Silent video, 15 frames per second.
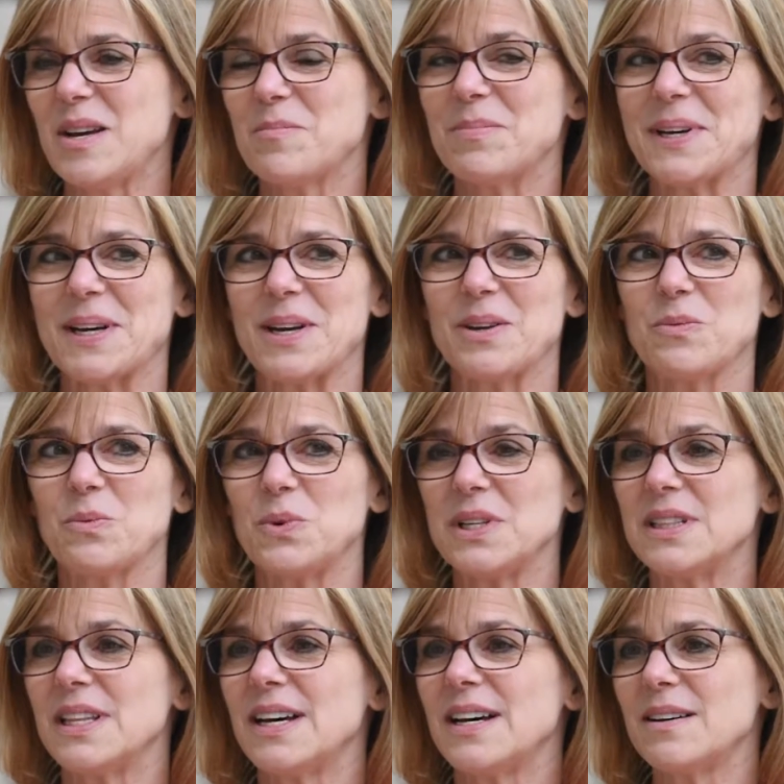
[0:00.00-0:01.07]
But we
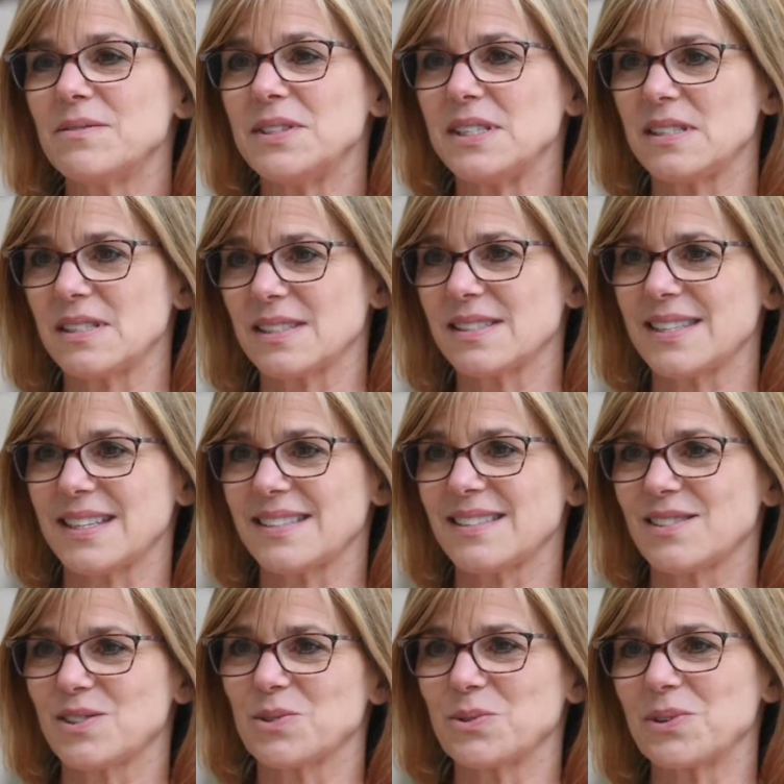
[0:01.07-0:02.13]
love the success
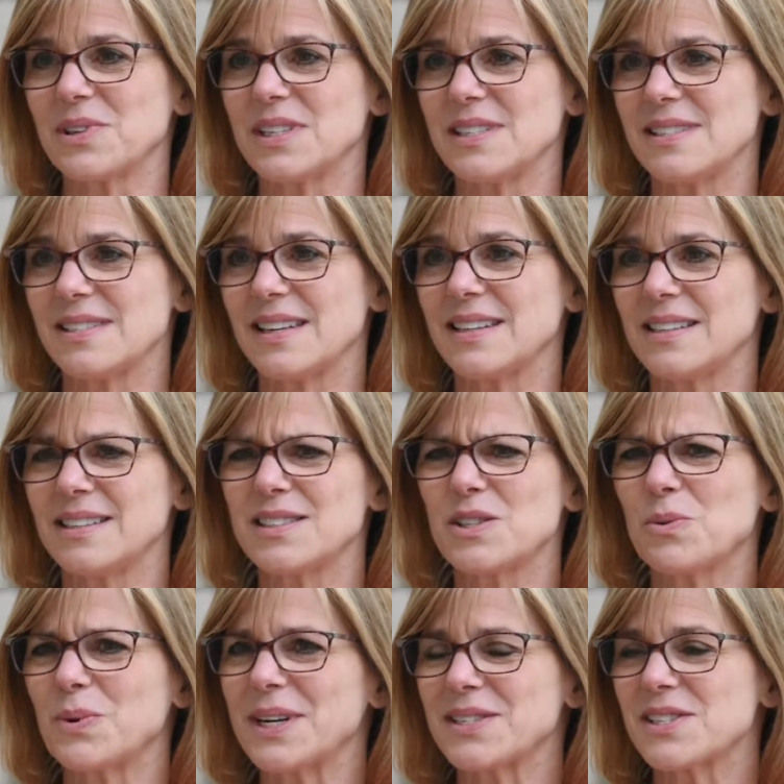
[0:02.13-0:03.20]
stories, and
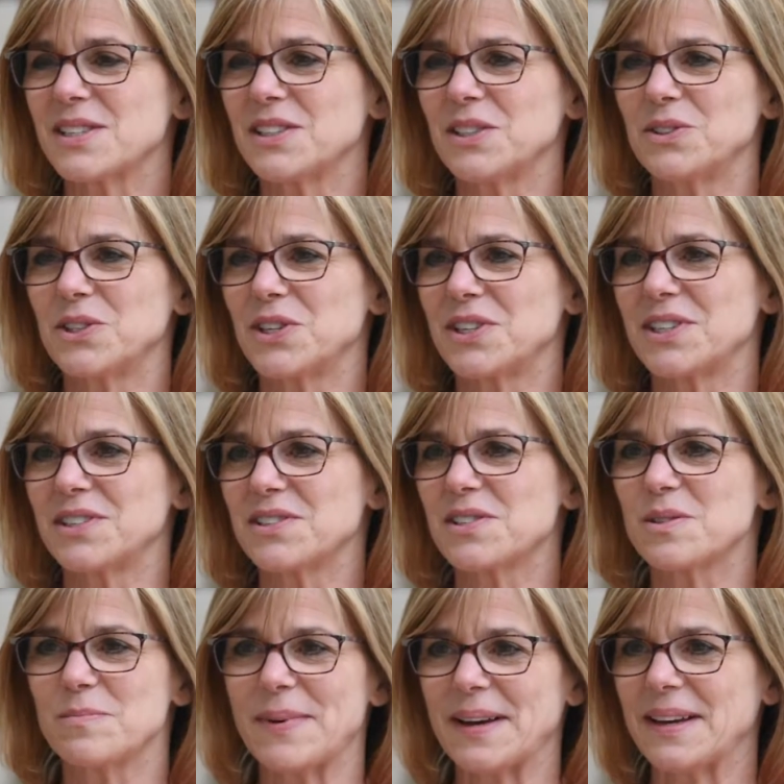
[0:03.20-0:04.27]
to watch a little girl
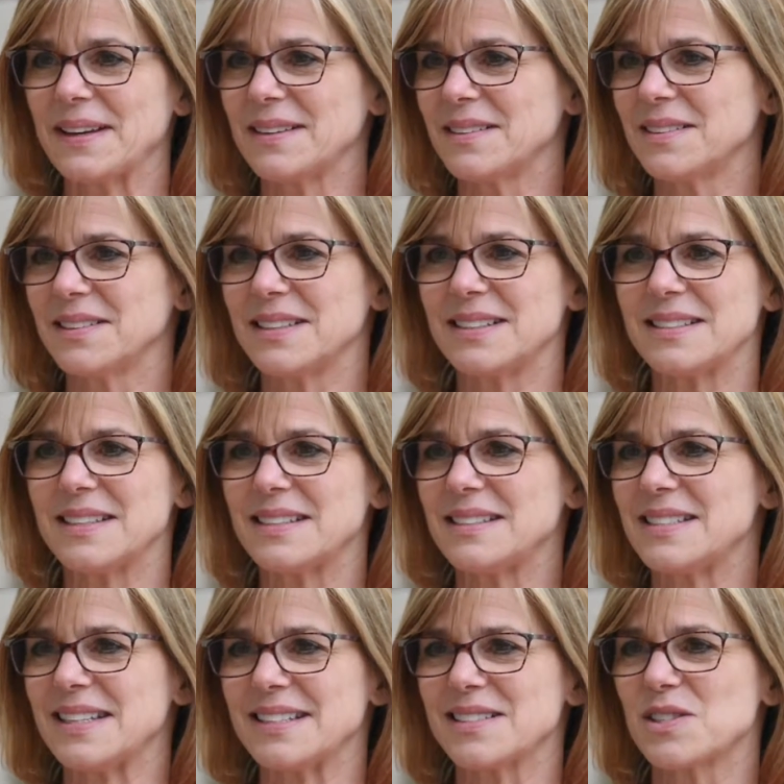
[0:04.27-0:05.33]
smile and
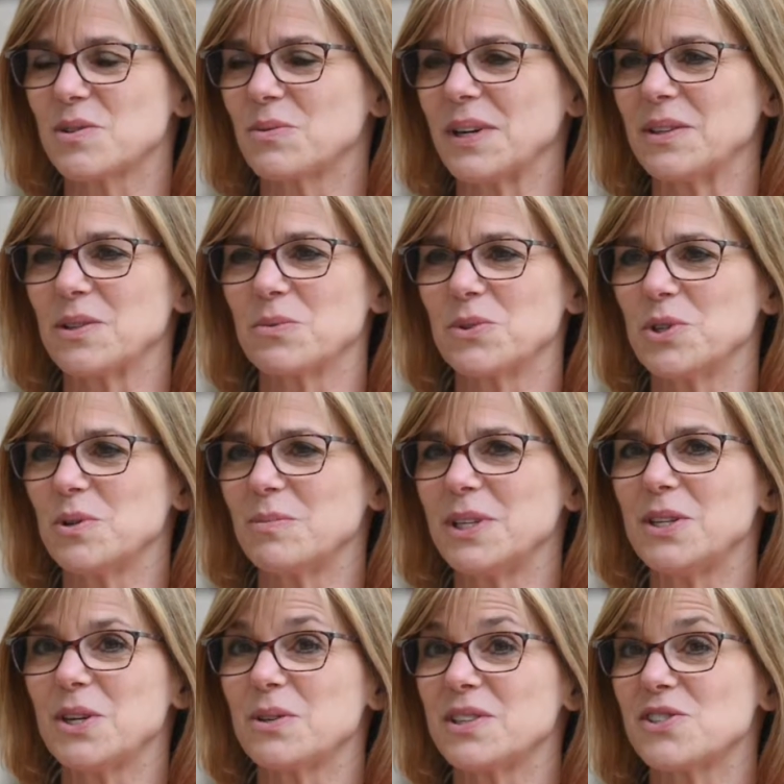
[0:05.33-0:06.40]
dance around the room
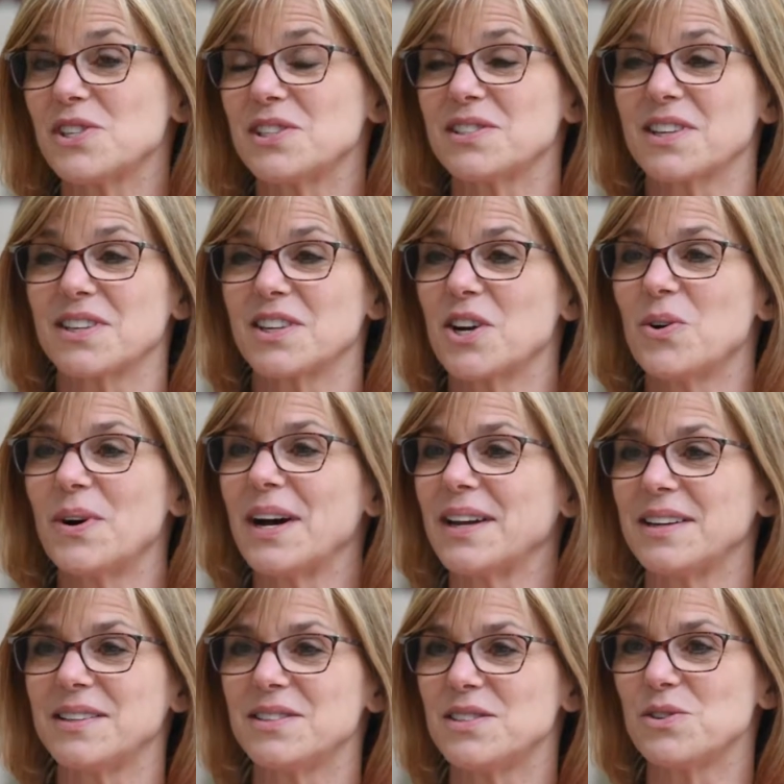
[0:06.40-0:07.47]
and know that she's going to go
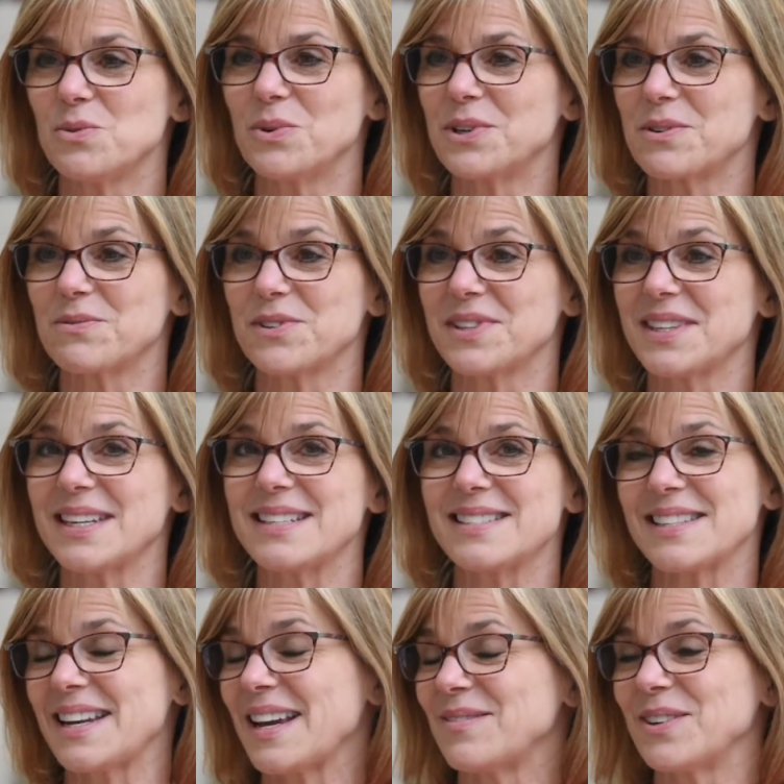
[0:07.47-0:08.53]
on and do wonderful things
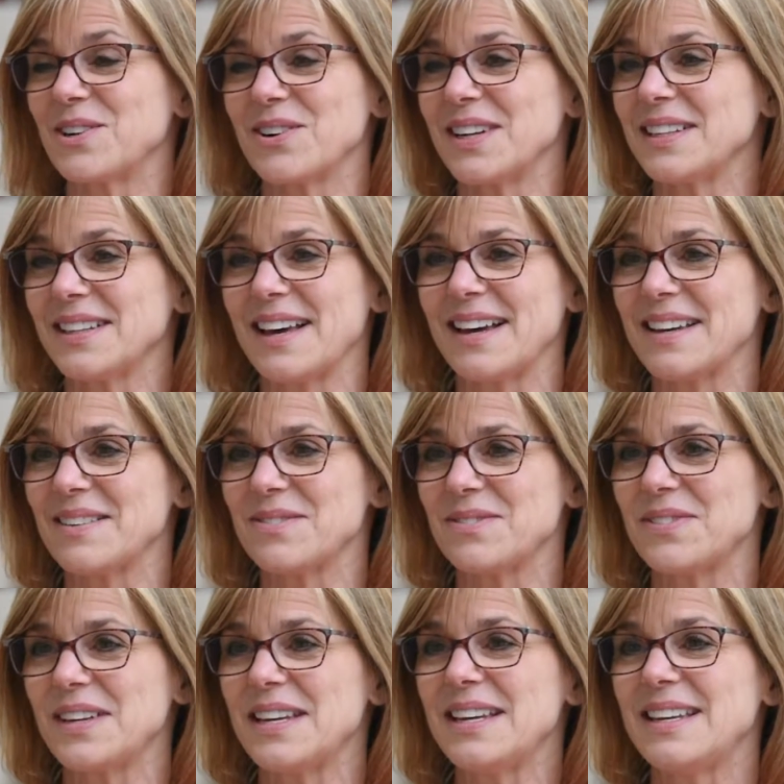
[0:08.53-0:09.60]
and have a great life,
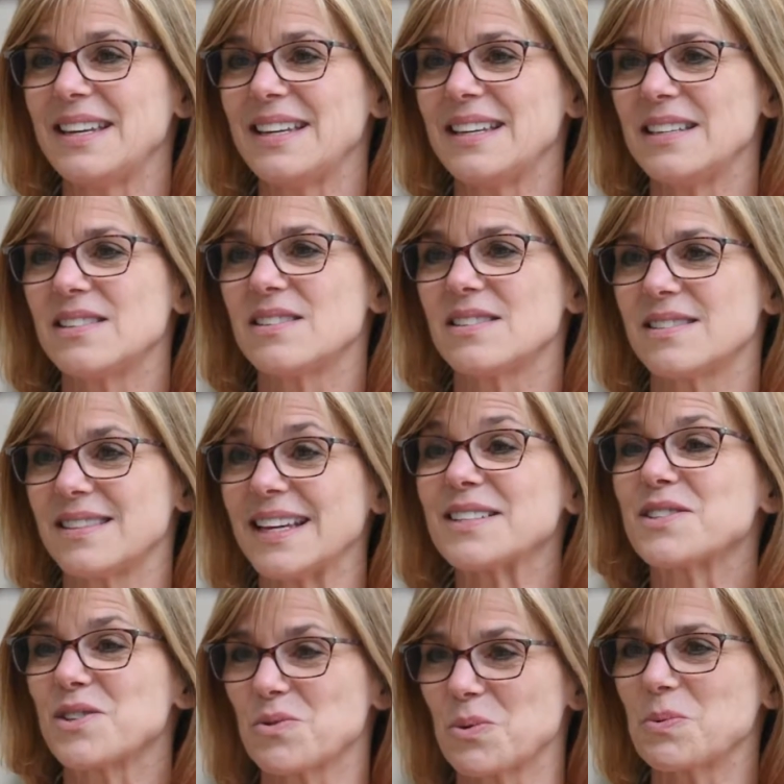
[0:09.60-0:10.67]

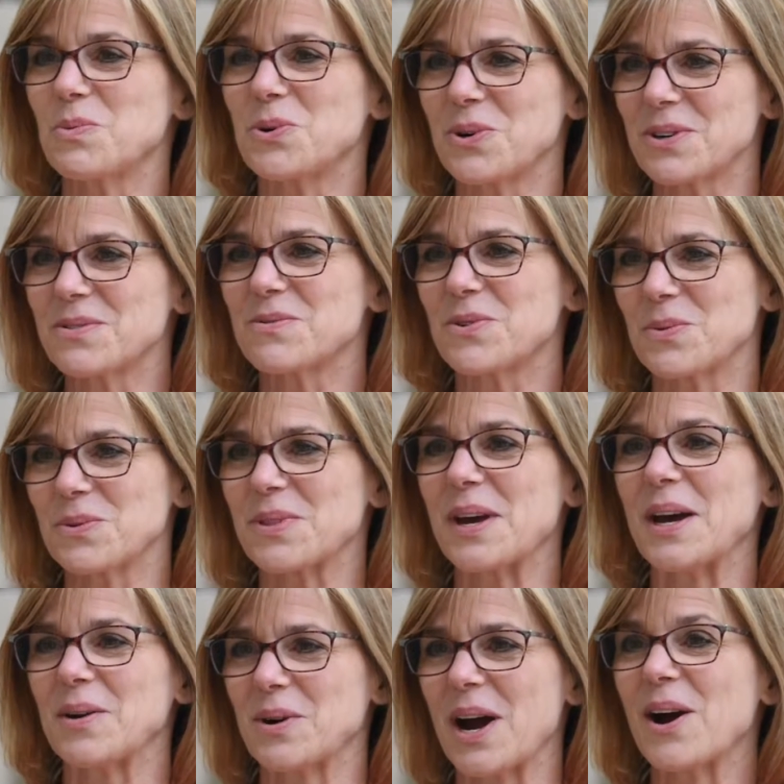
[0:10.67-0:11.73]
that's the reward for
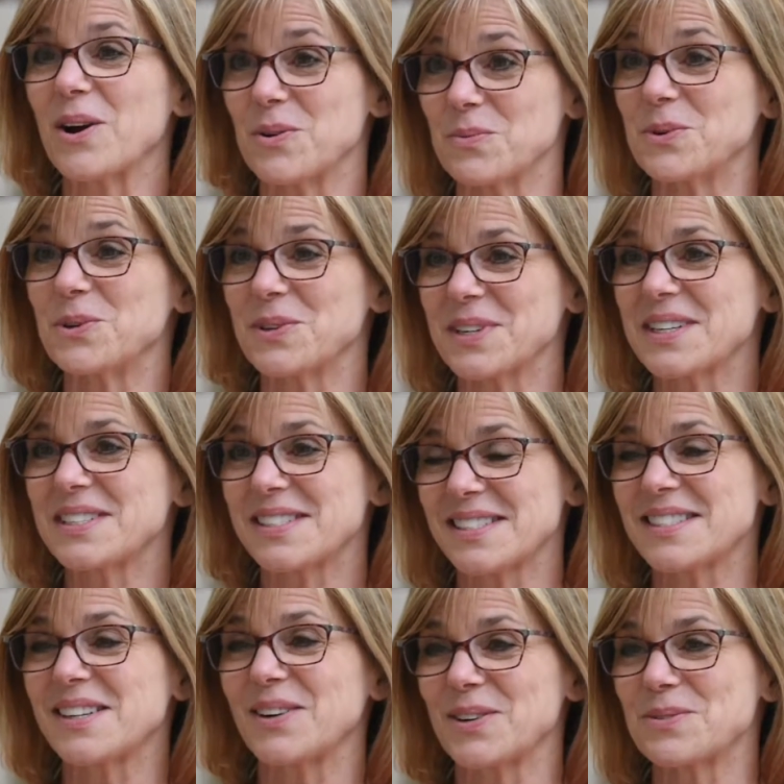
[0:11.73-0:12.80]
that hard work, because
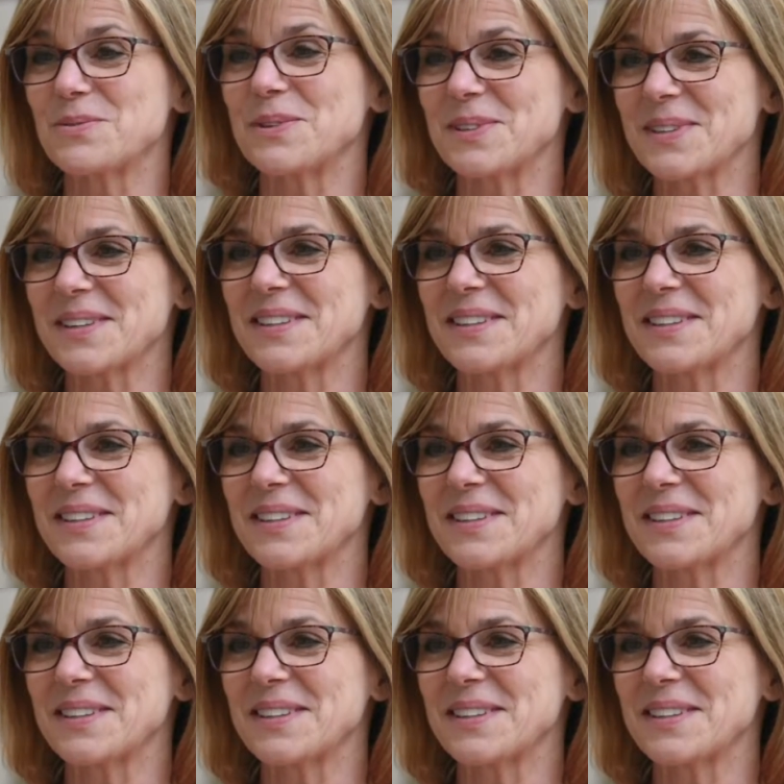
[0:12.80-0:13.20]
it's hard work.